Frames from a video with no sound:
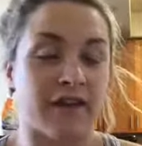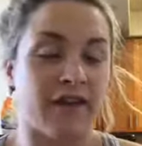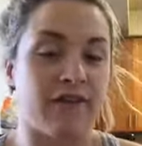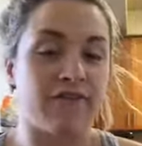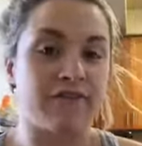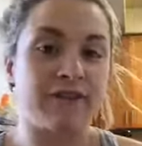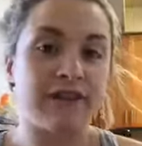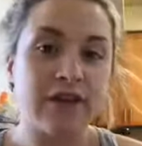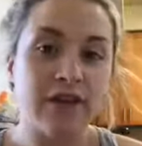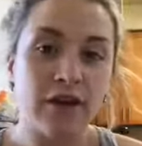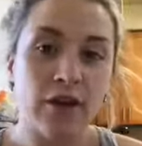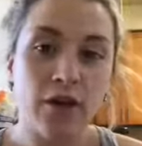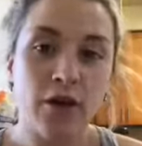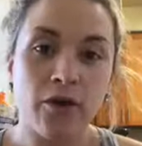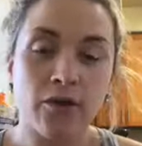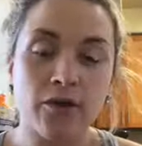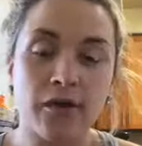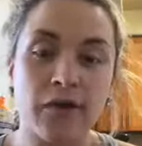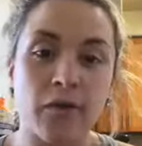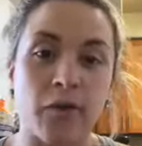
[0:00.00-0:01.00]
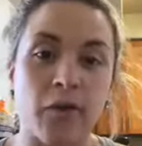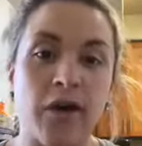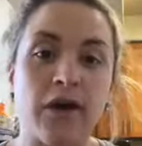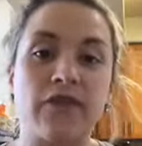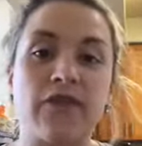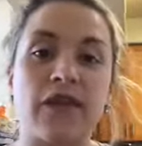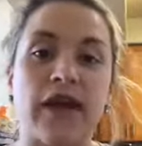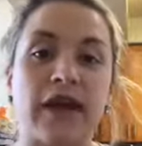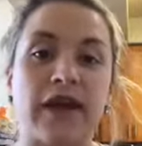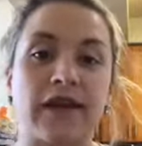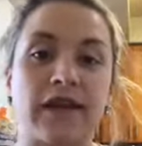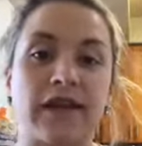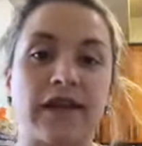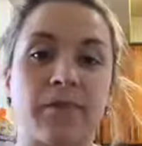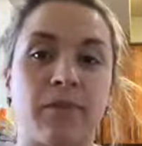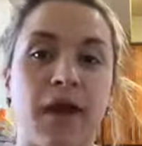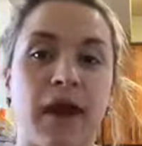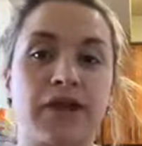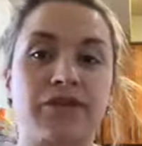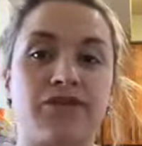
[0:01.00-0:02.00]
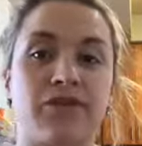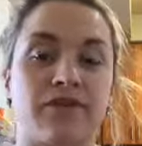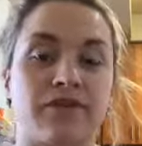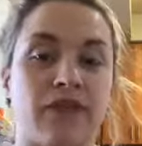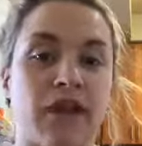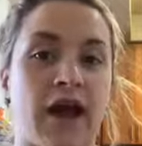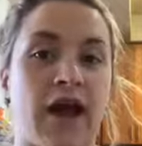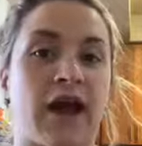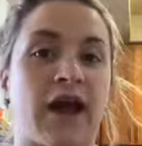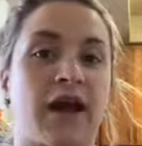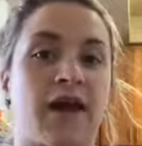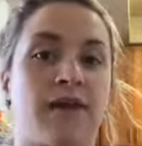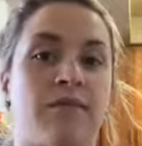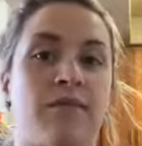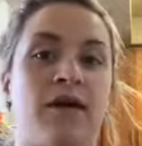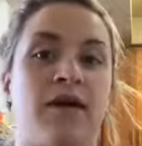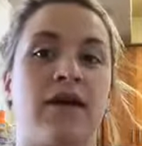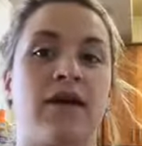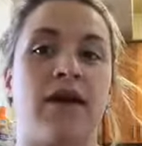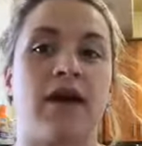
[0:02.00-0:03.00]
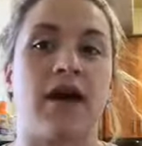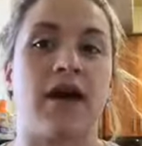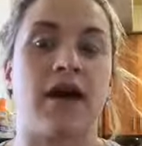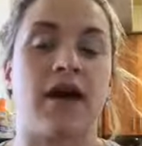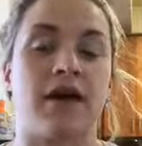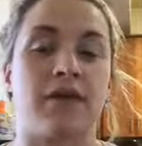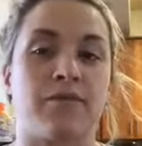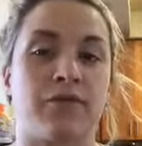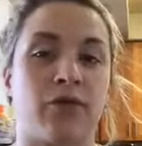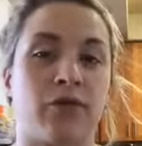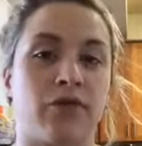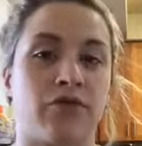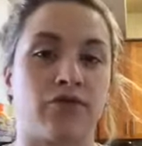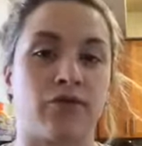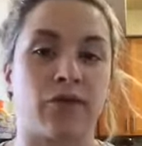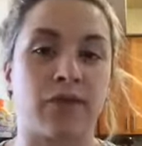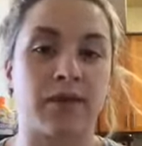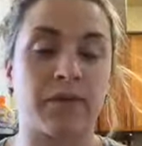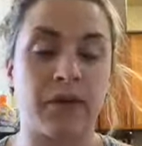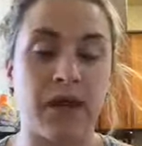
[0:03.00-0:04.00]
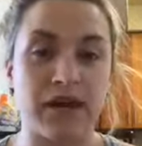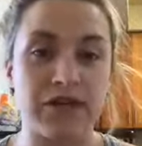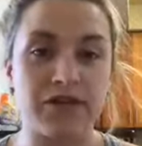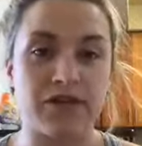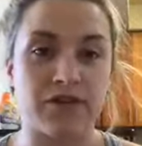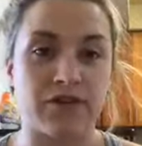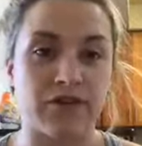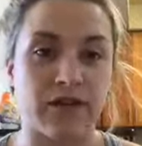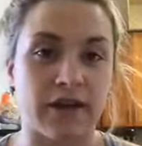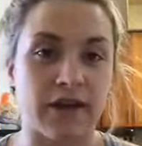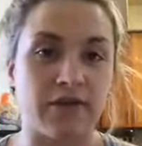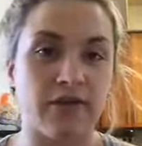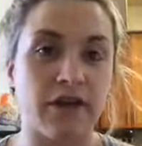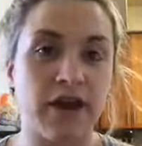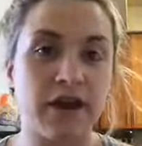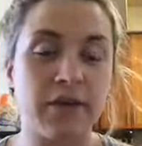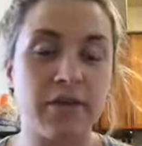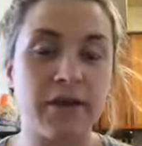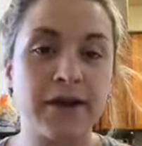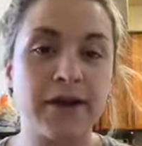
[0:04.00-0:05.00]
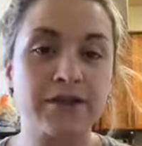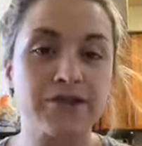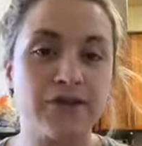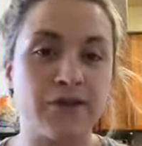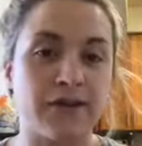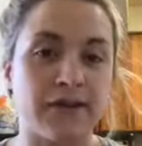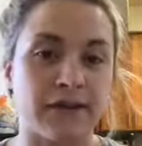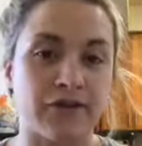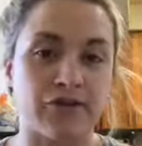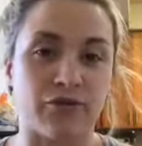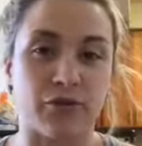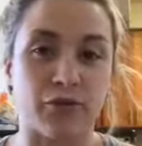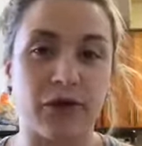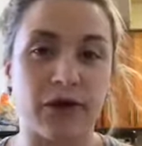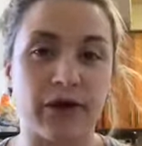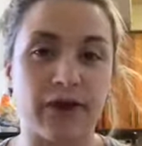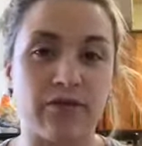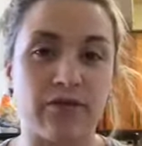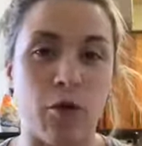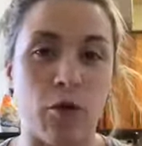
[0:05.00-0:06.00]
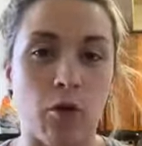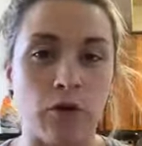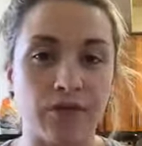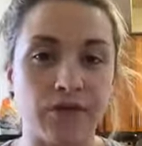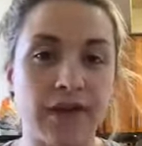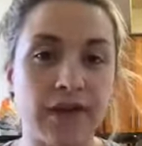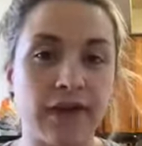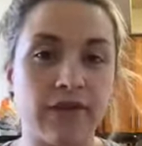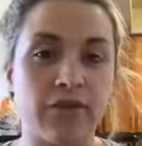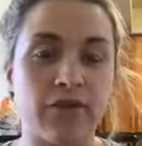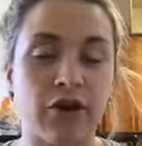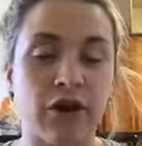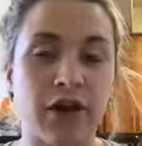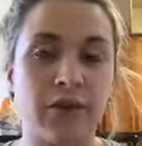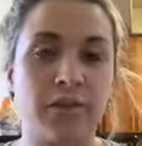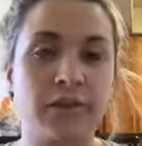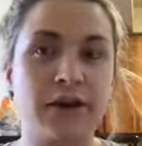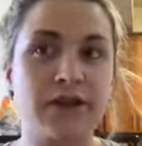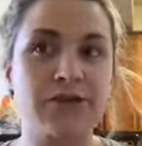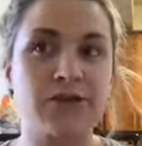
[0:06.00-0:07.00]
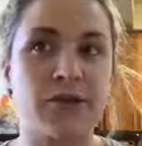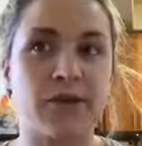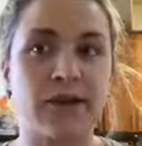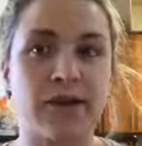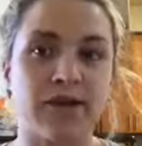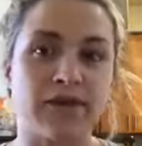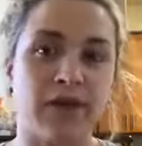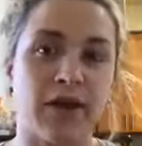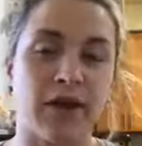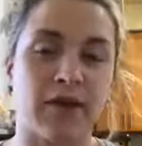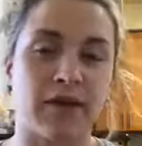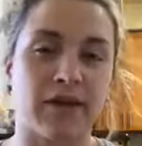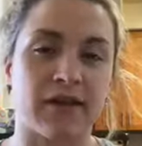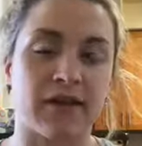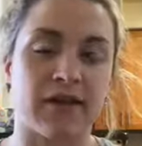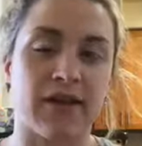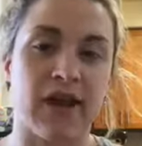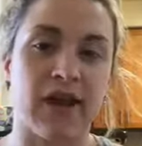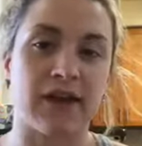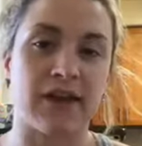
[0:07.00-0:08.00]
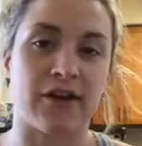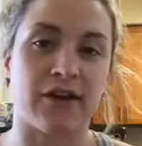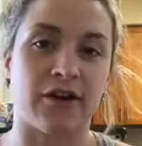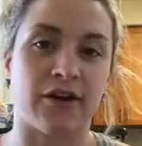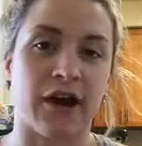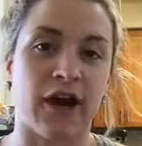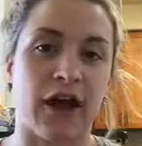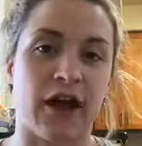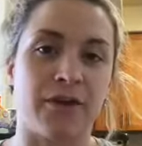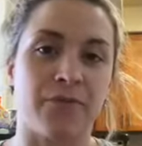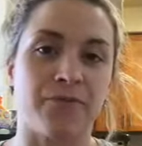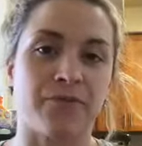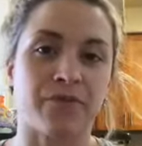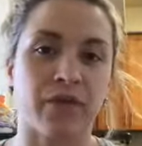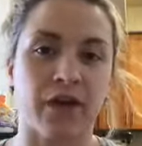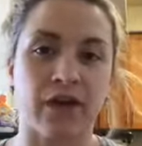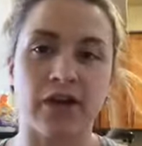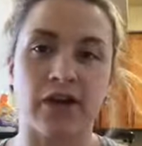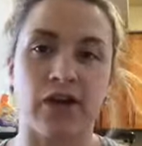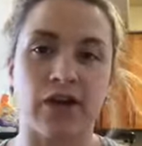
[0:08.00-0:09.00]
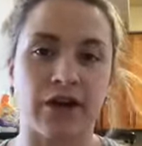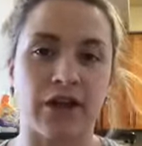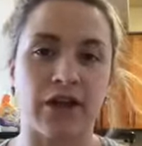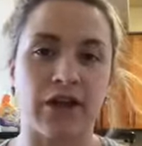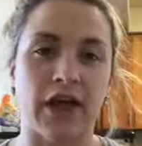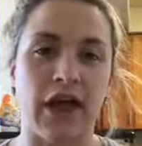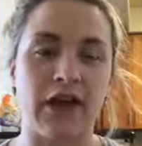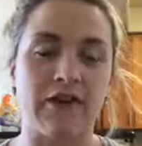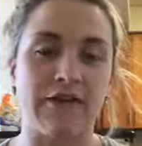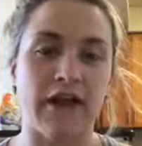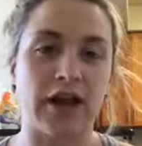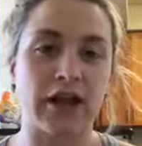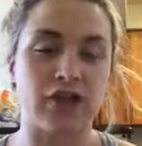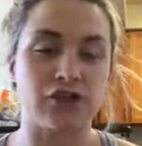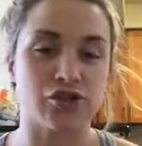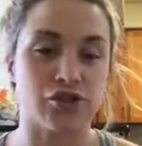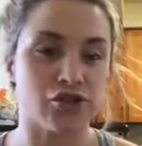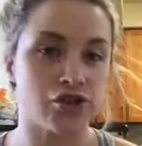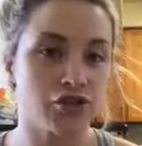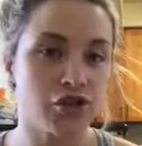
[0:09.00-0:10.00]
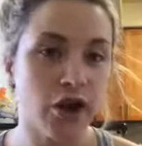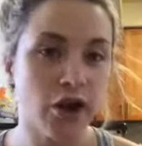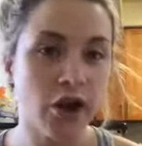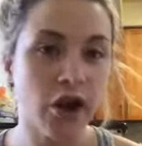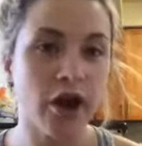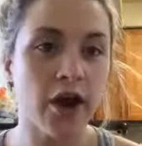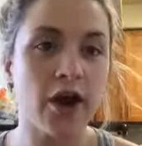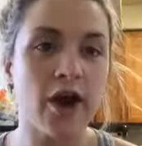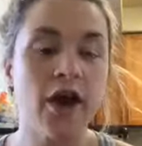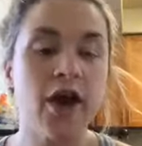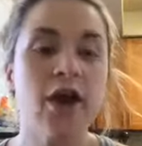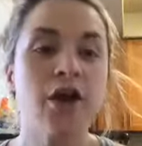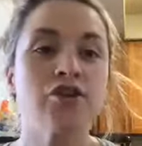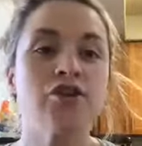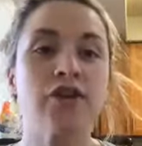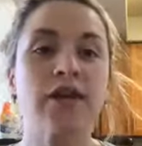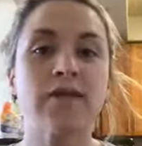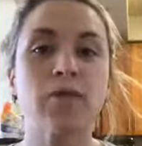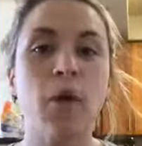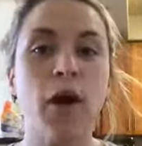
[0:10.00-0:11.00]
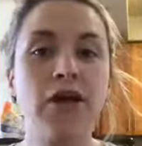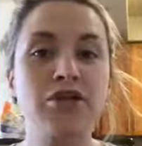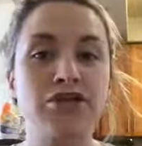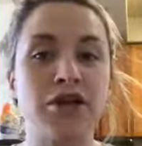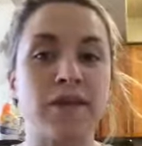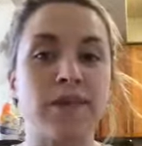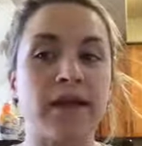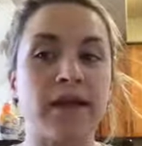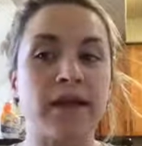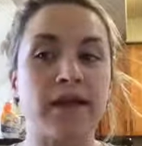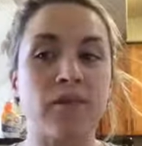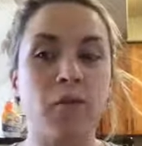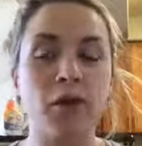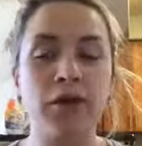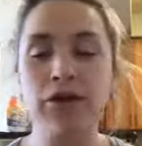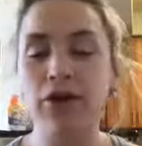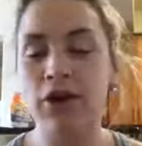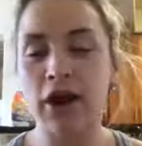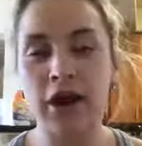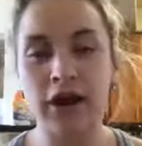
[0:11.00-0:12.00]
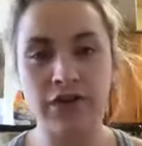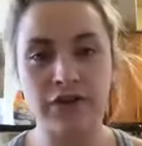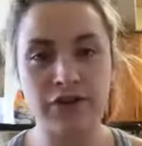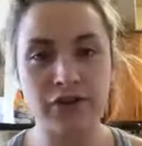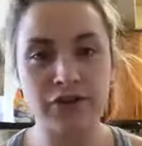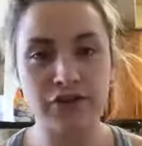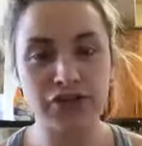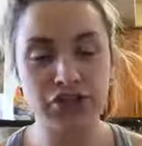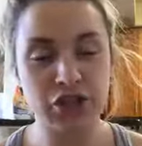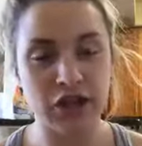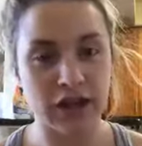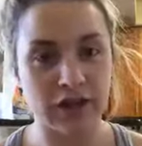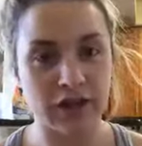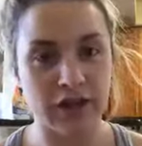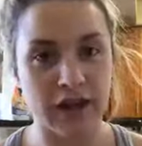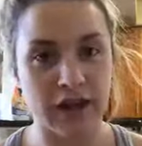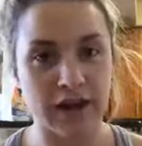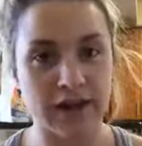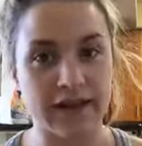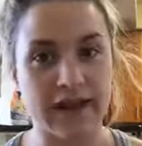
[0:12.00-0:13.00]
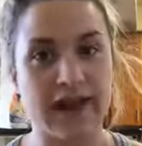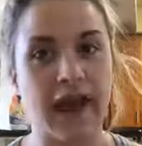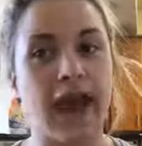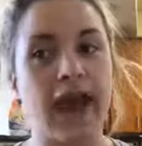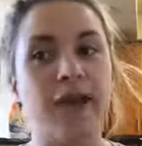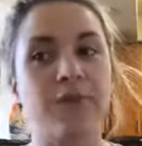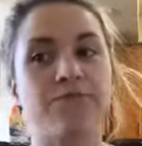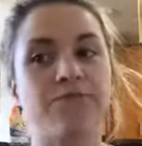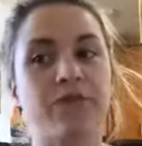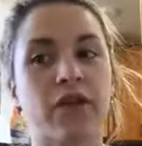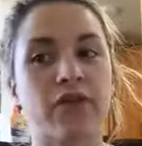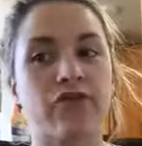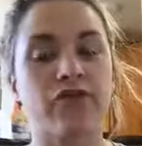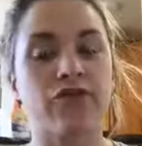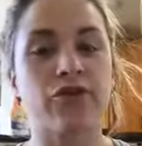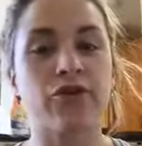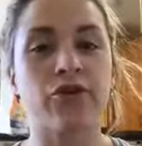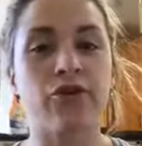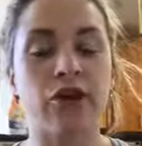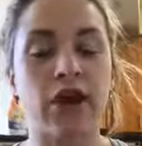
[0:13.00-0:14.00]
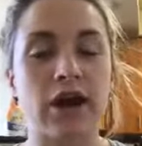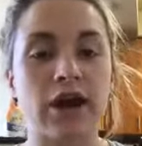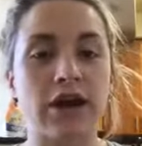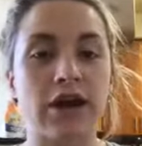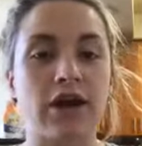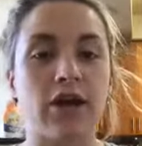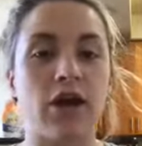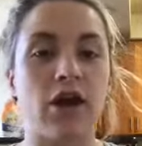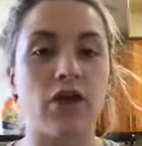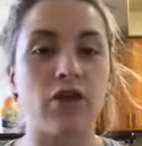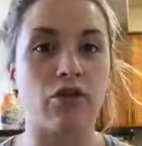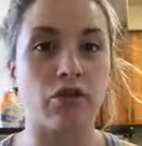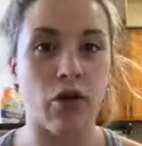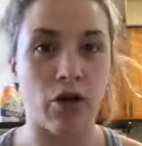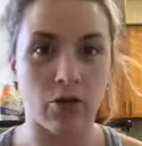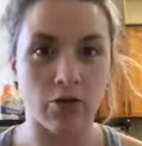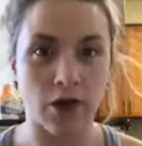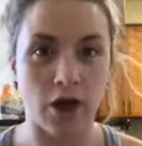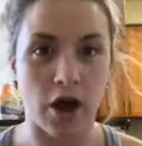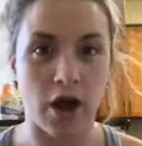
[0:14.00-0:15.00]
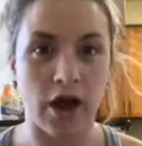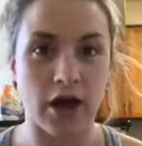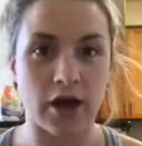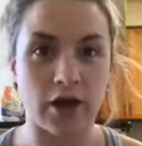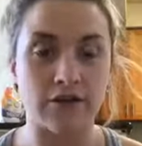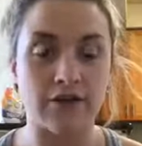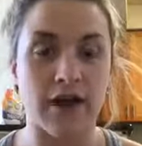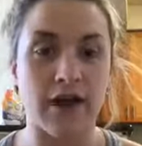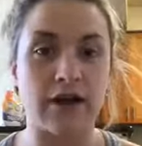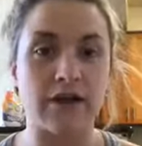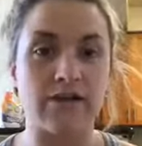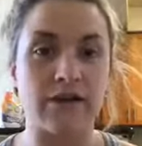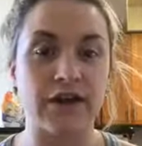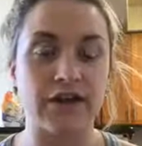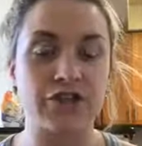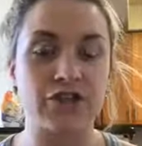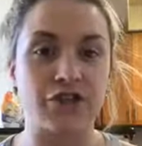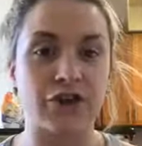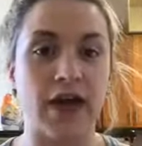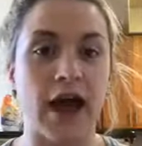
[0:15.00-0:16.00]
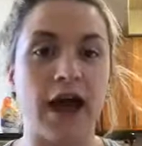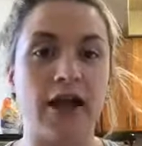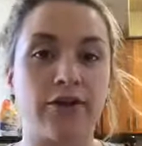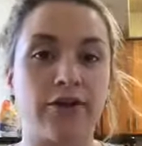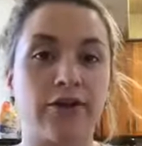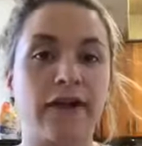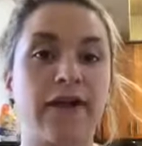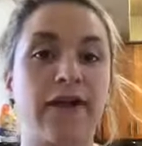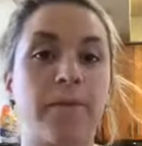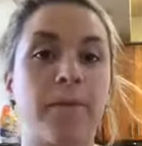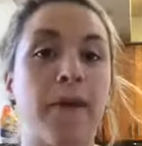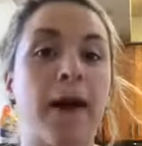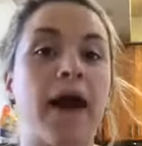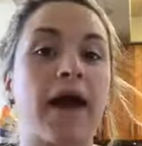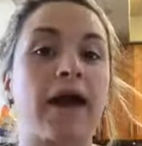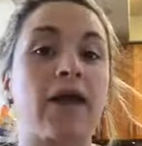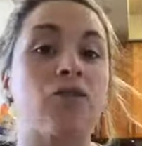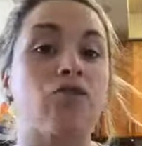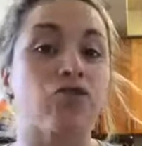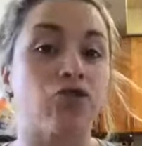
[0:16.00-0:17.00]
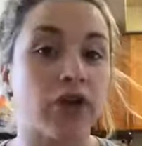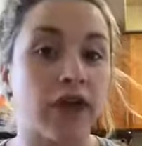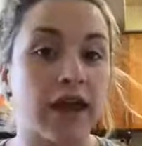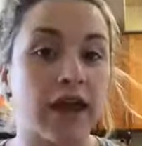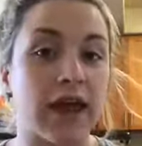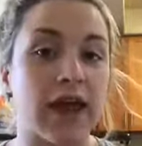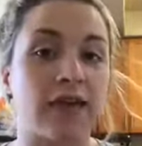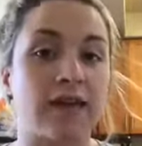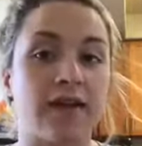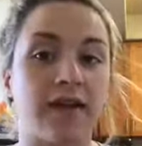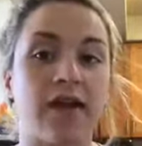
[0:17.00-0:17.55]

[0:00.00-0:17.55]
I love Tito's with like a splash of lime. Um, you can do a splash of like cranberry juice. I just want to get the whole thing of cranberry juice in there because then you're uh, starting to get a lot of extra sugar. Just watch it because one, you're not going to feel shitty the next day, and two, you're not going to load on a ton of extra calories by drinking.